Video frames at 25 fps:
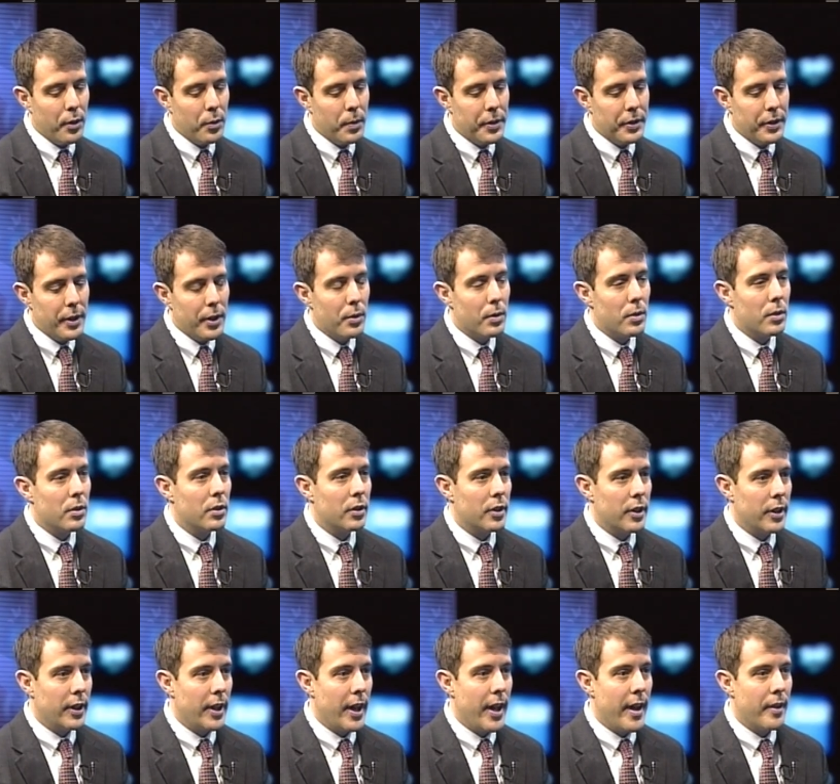what they were
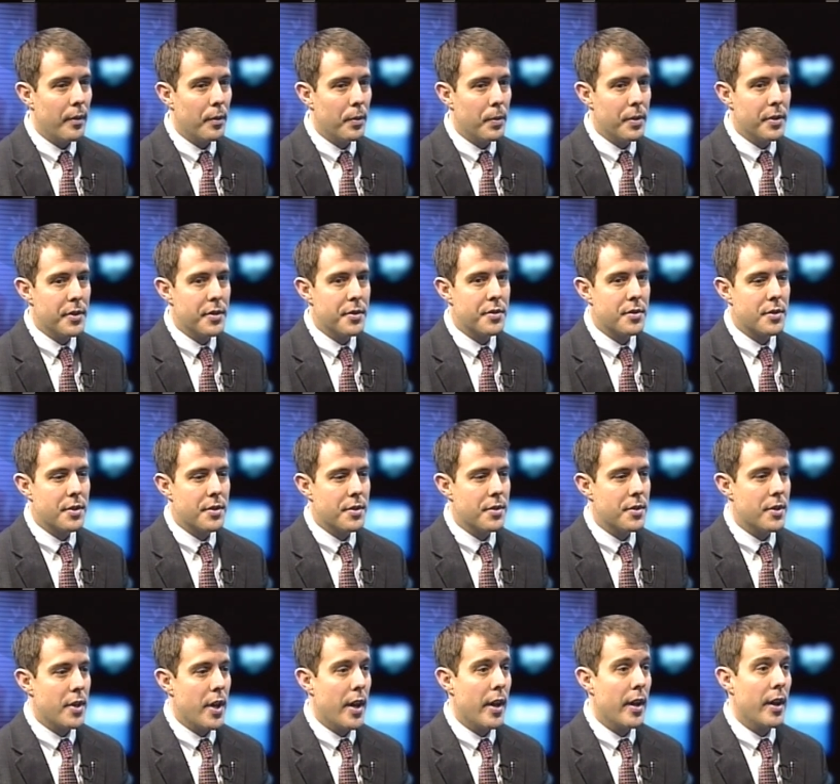looking at was to
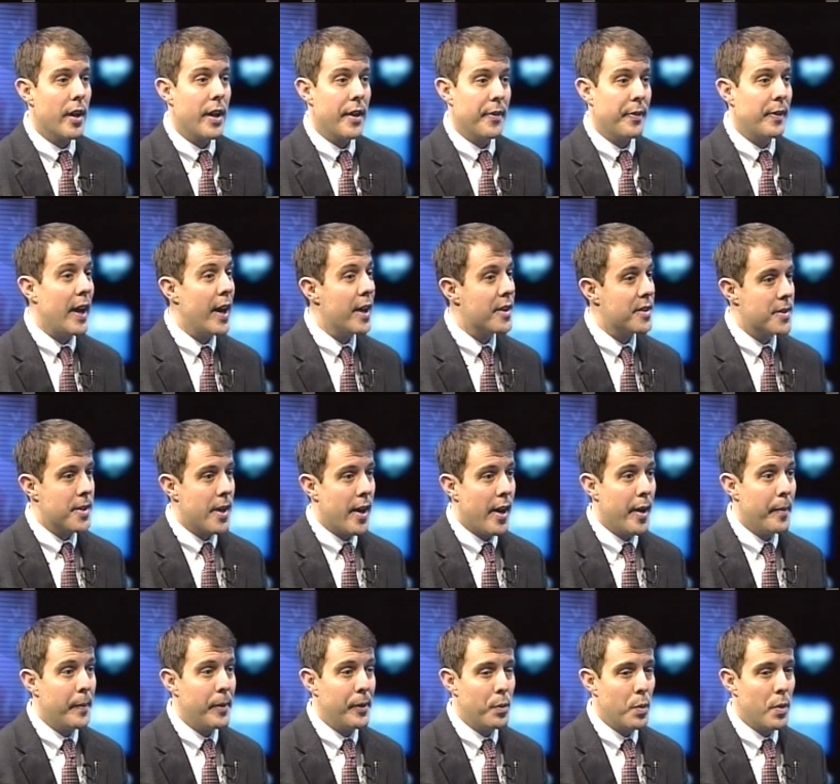say, at that
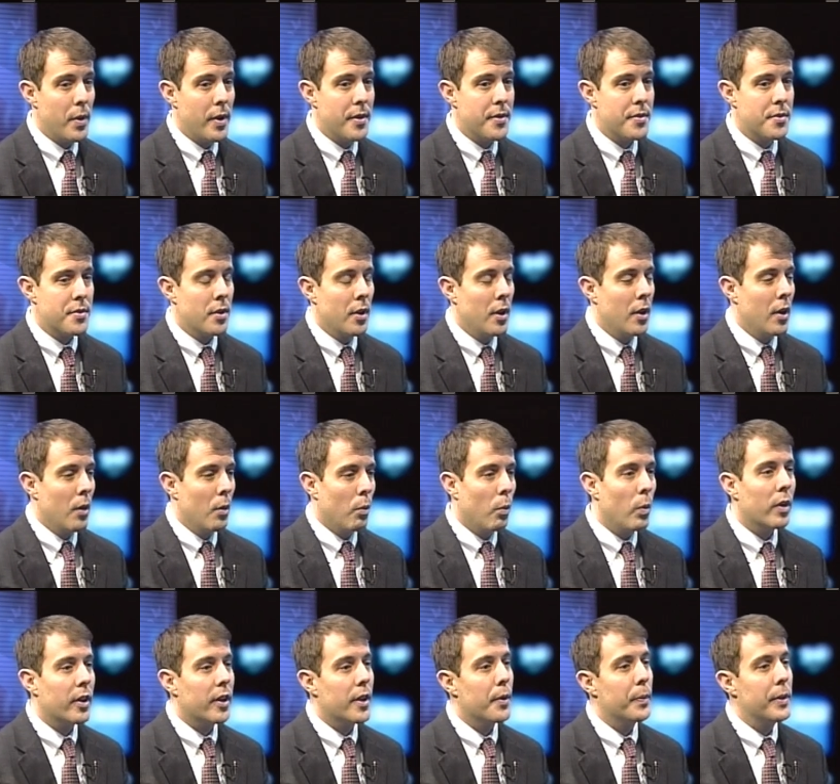time it was,
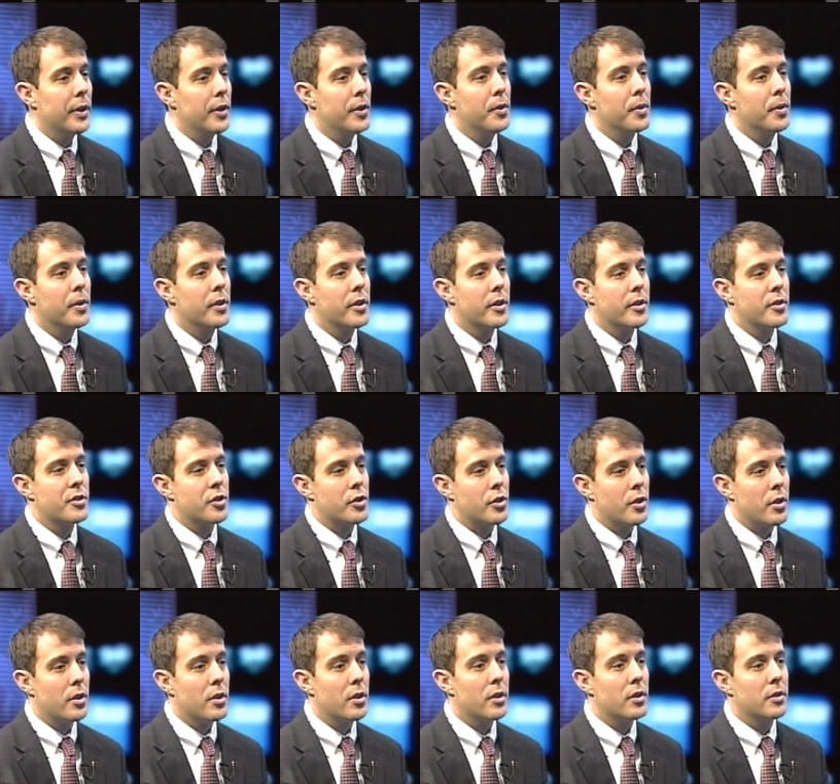what can we do to
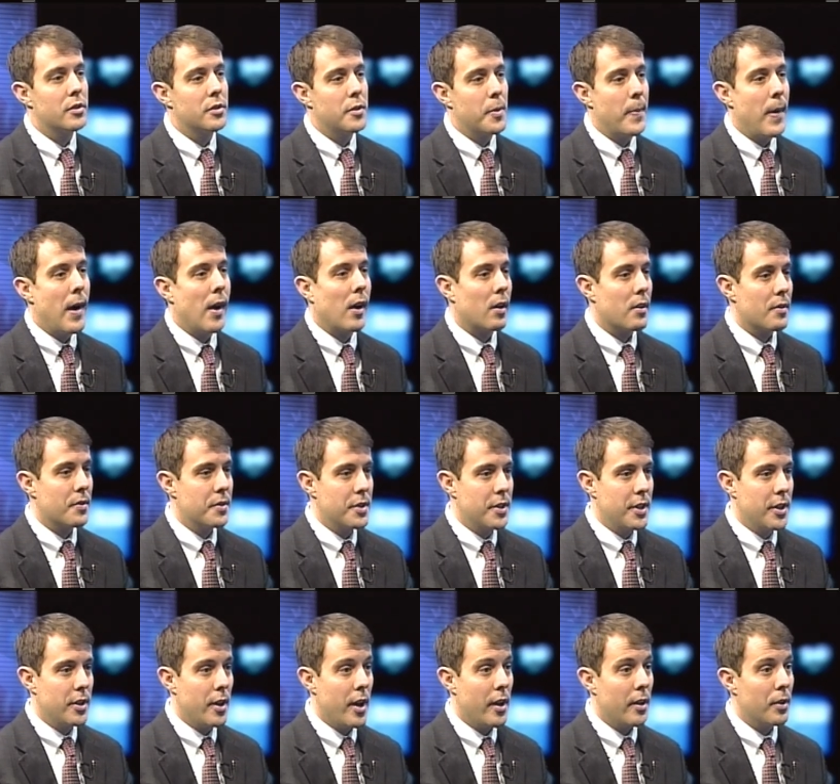ensure
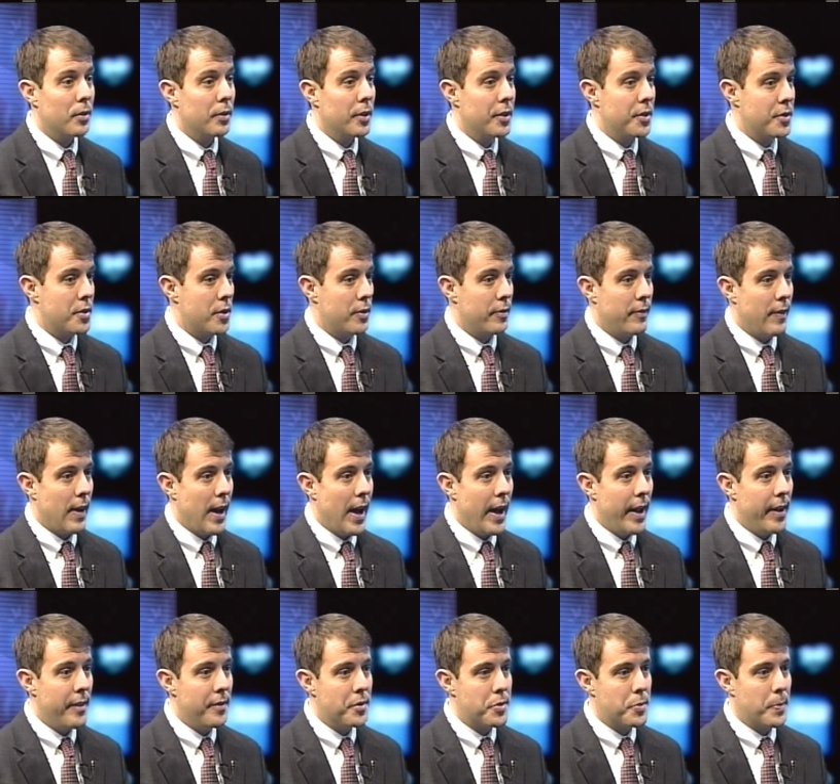democracy not only
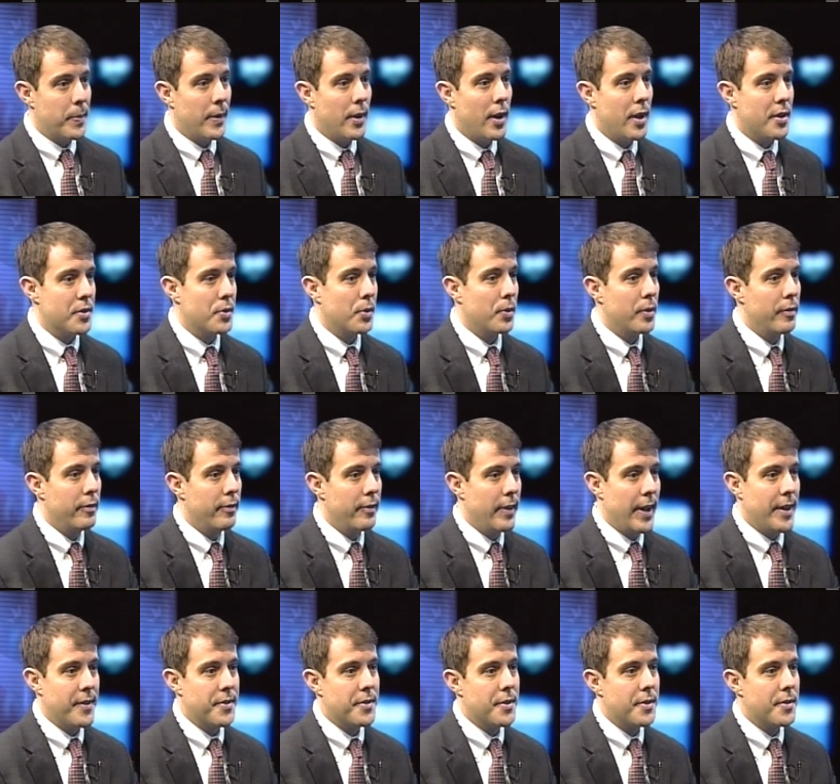survives, but also
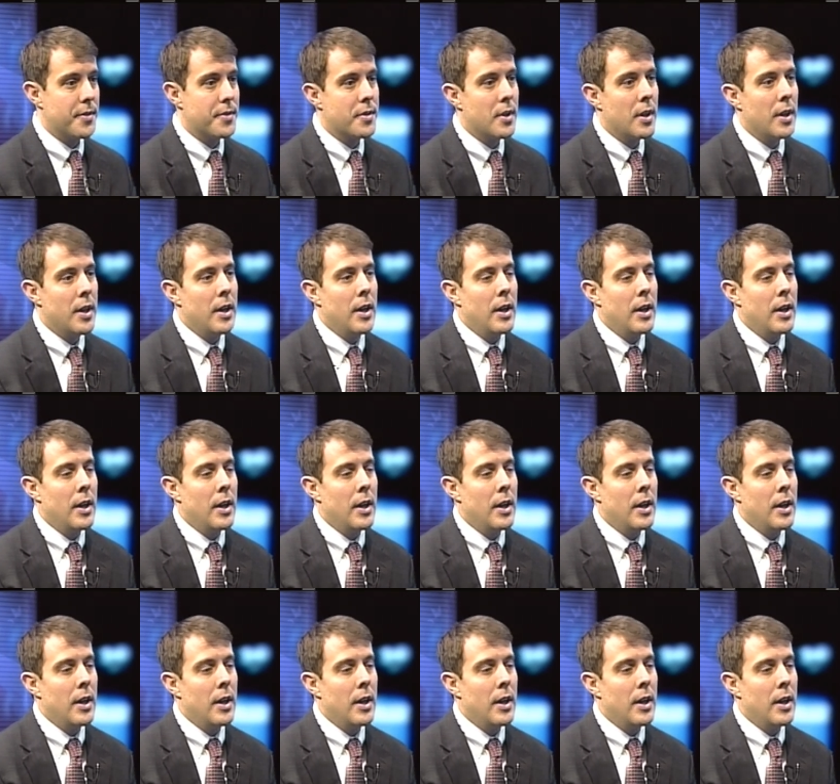advances?